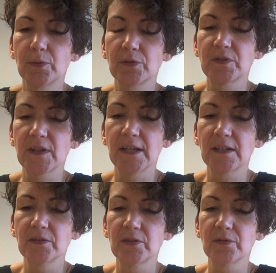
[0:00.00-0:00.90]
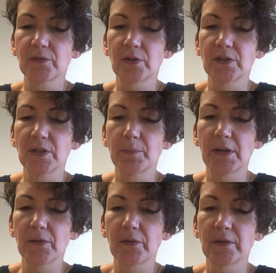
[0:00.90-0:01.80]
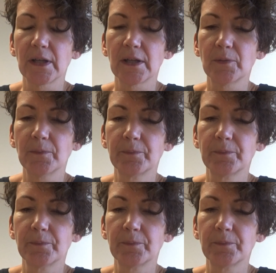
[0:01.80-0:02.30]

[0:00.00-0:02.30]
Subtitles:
what taste you've got in your mouth now.